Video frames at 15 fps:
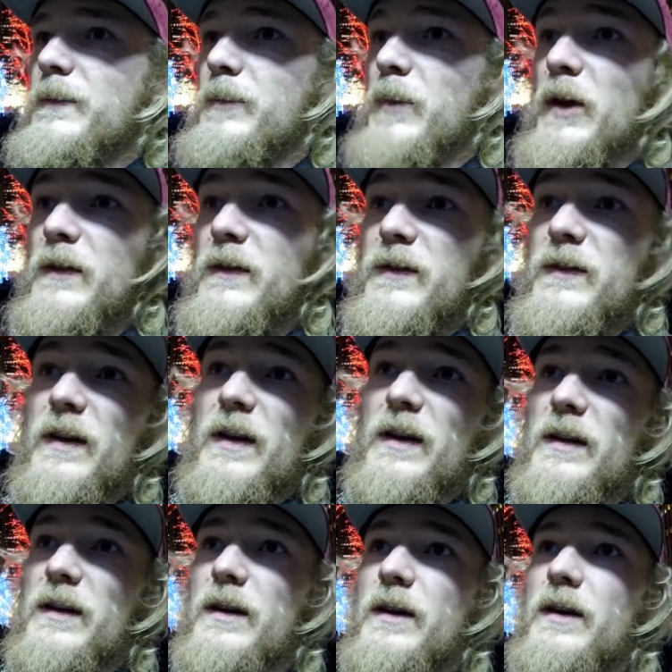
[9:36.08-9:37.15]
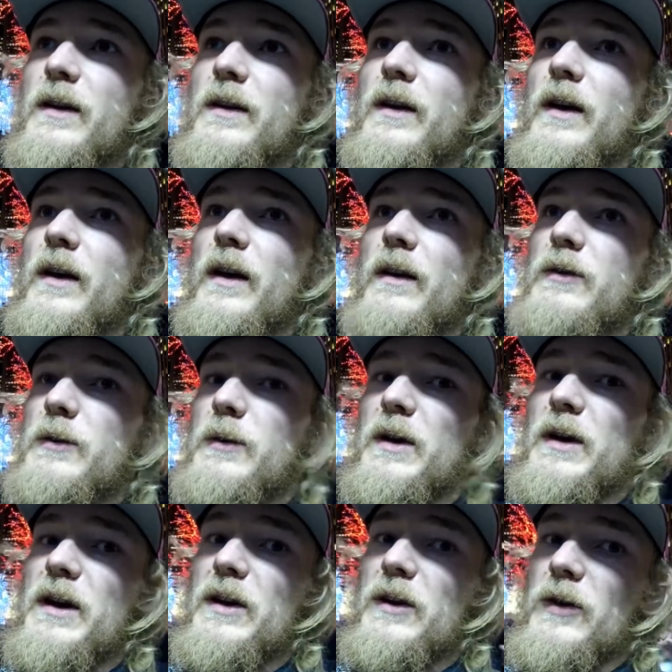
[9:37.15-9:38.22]
but still not
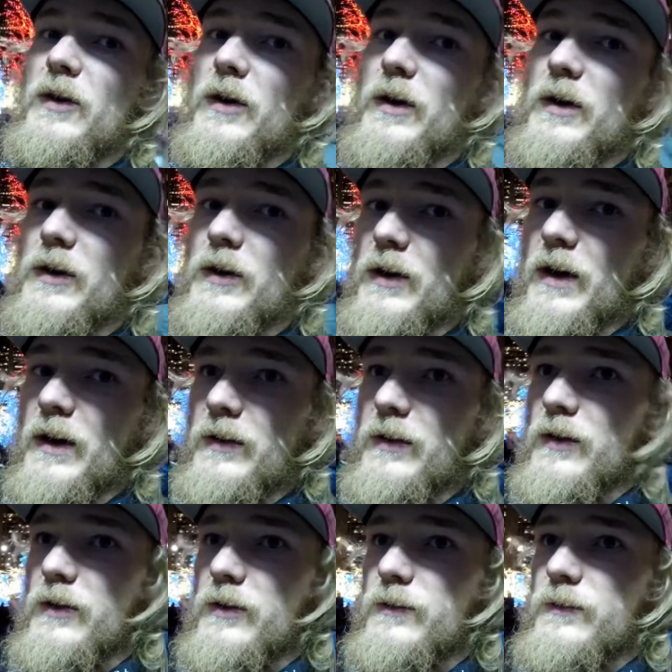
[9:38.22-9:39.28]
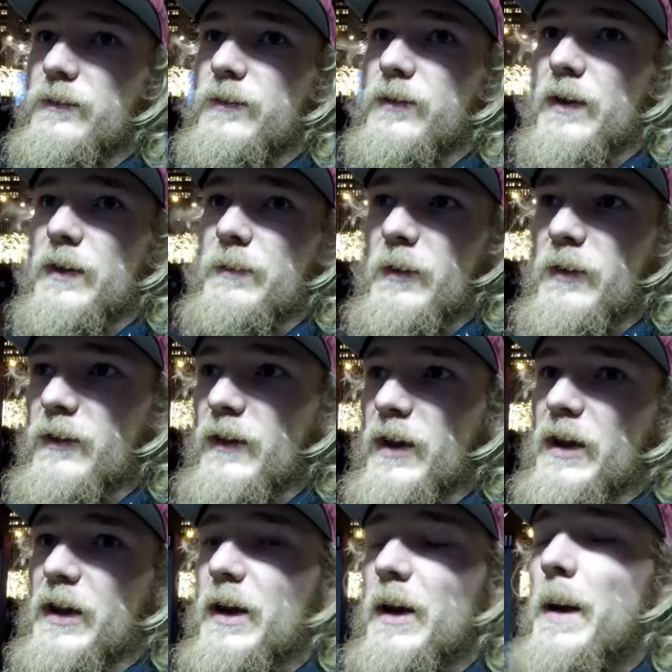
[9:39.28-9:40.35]
everywhere in New York you get the Christmas
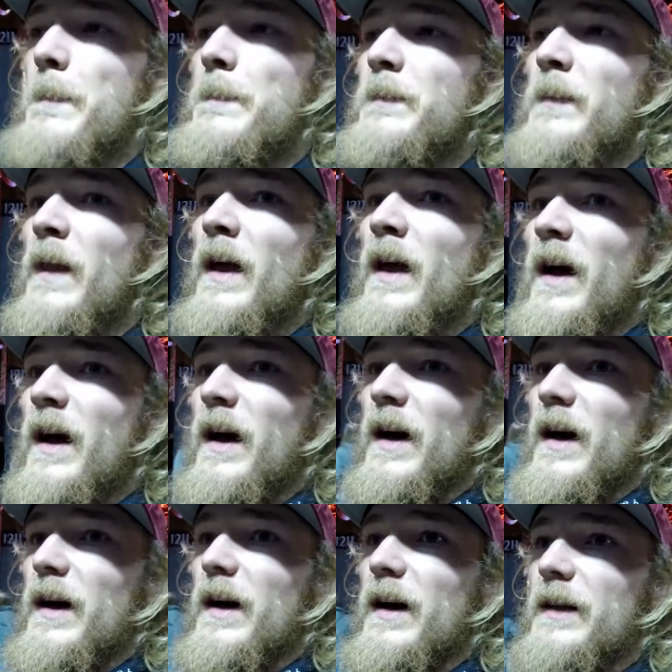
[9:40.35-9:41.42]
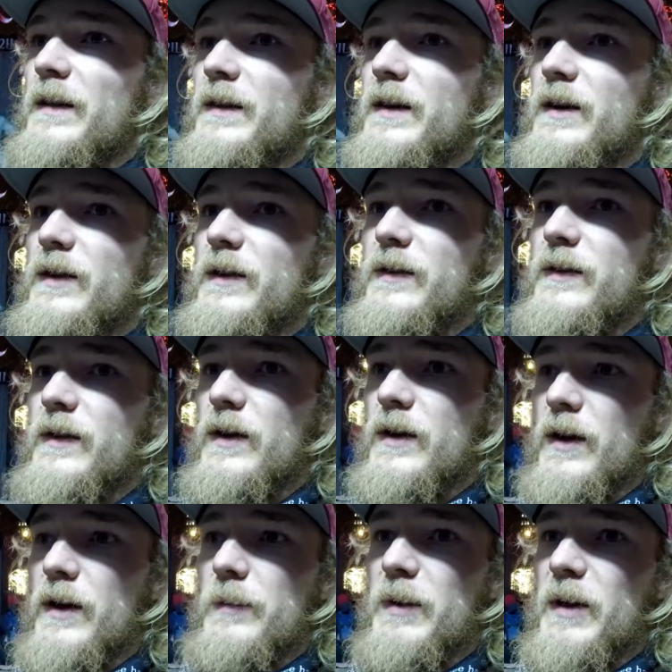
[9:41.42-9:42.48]
going. There is
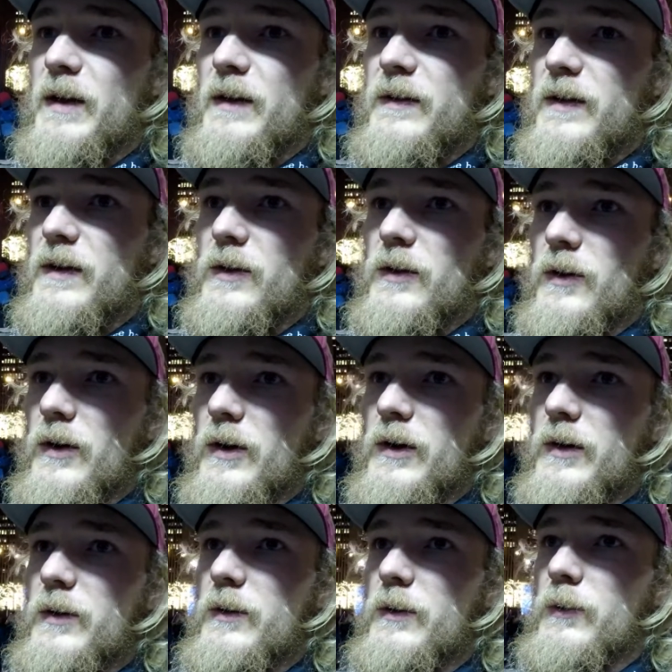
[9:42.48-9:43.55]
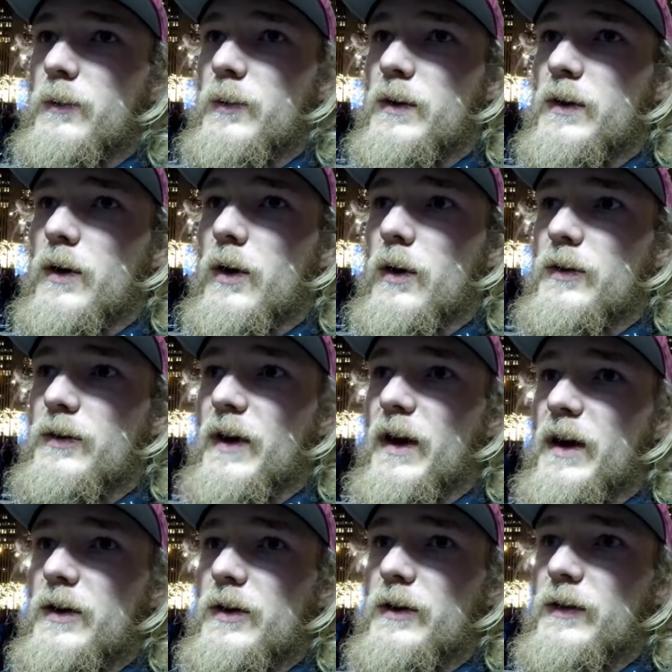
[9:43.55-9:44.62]
another place in New York called
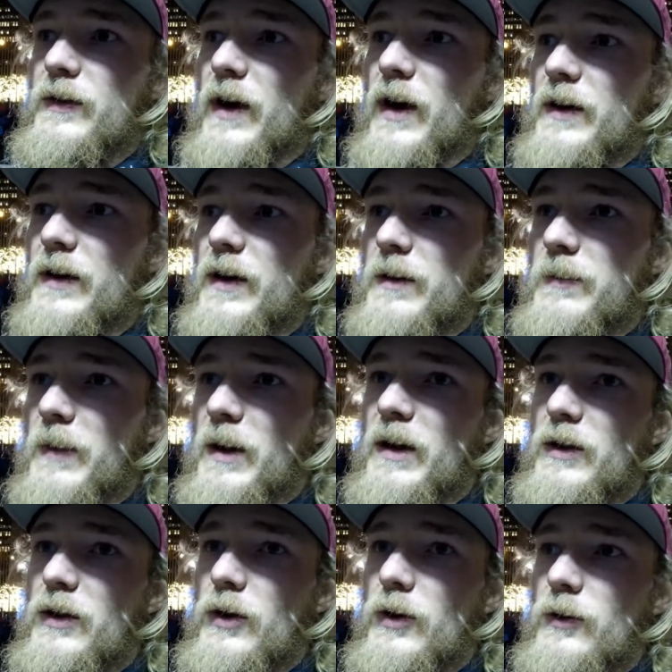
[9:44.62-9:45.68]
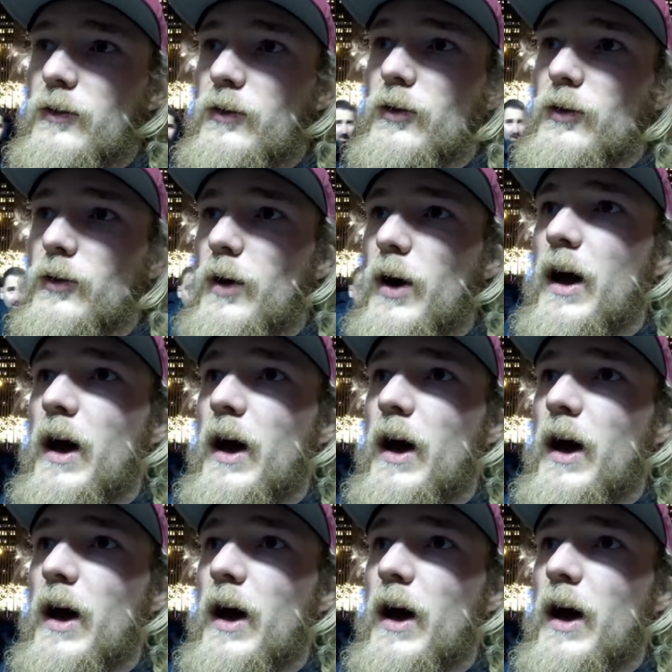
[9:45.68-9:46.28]
Dyker's Heights that I might go to,